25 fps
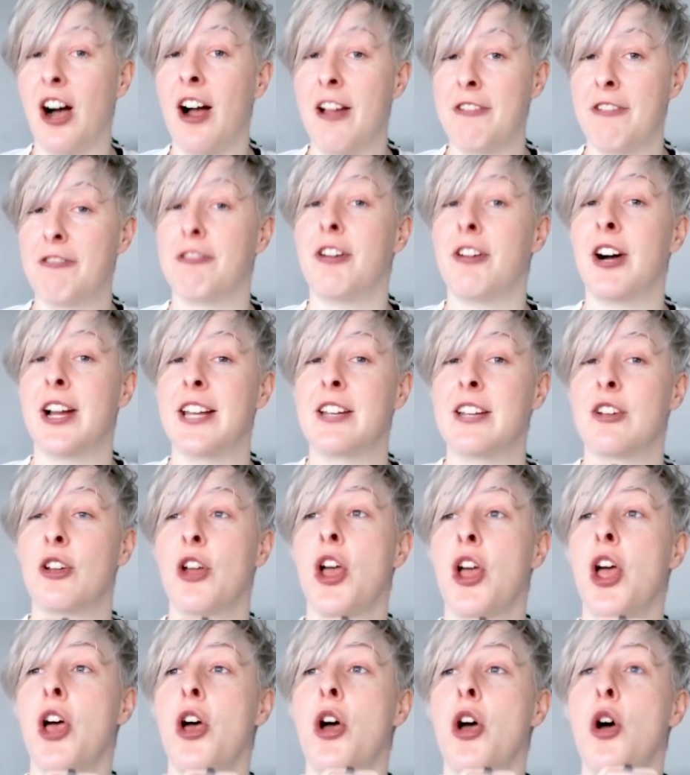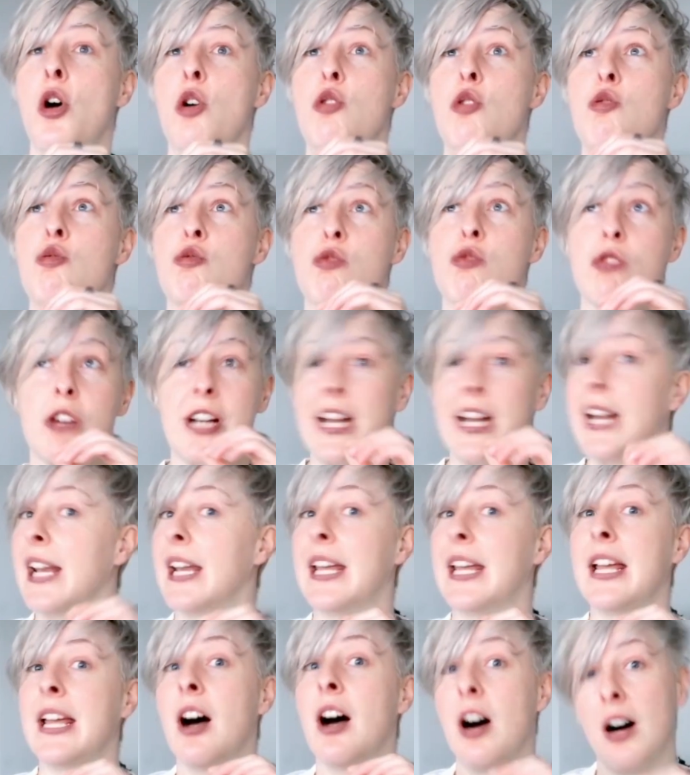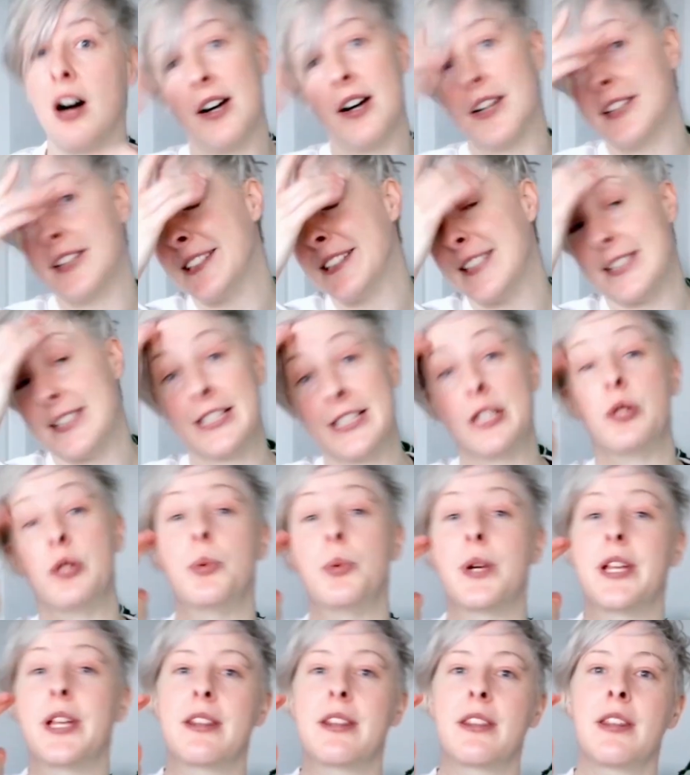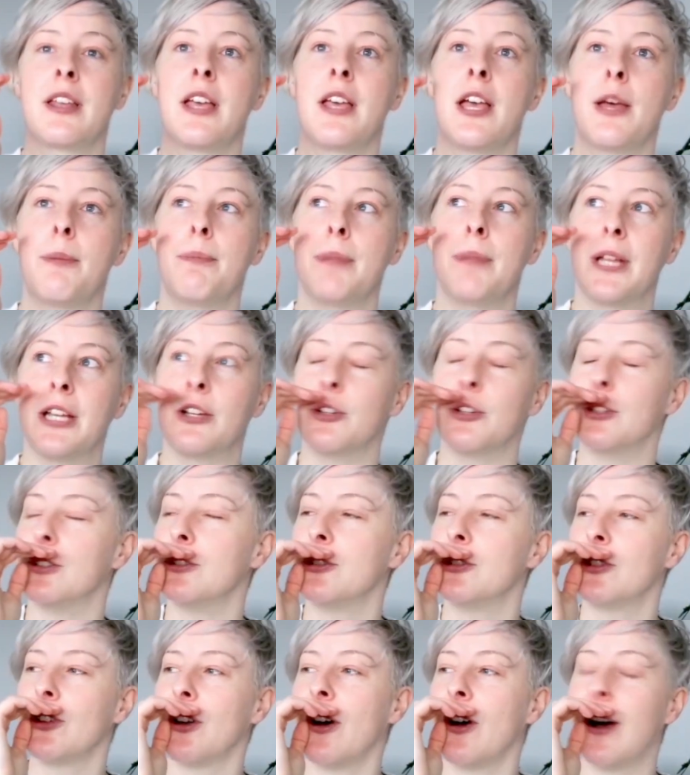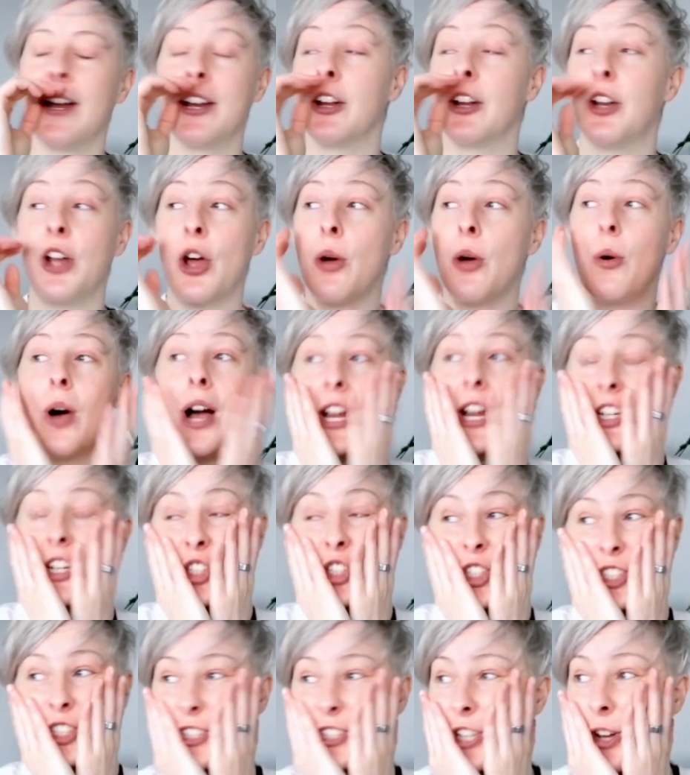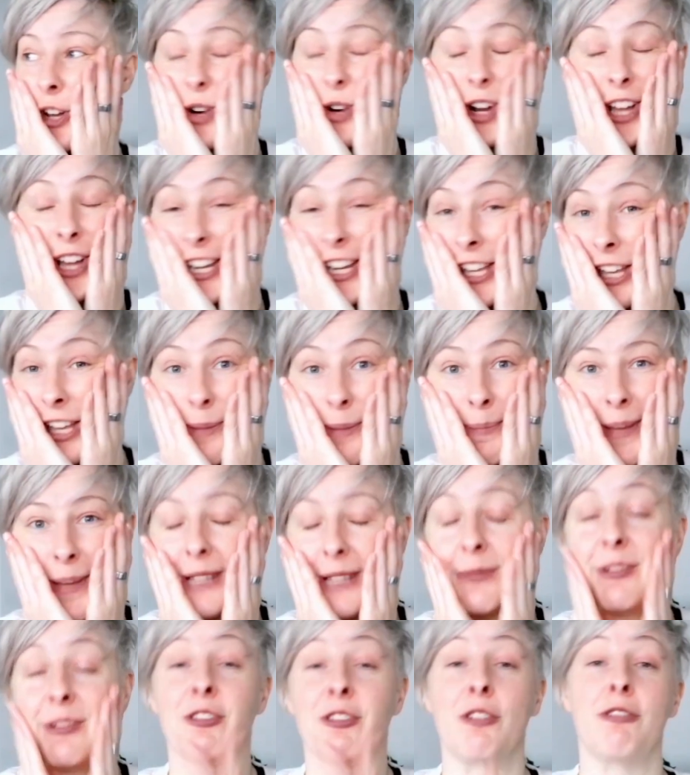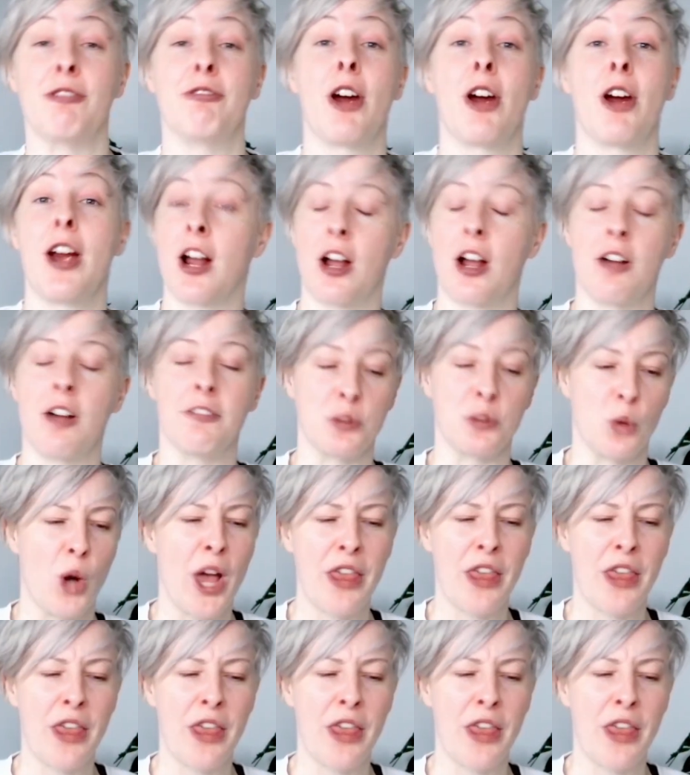I find really hard to deal with because I don't know, I just don't like it. It makes me feel very uncomfortable.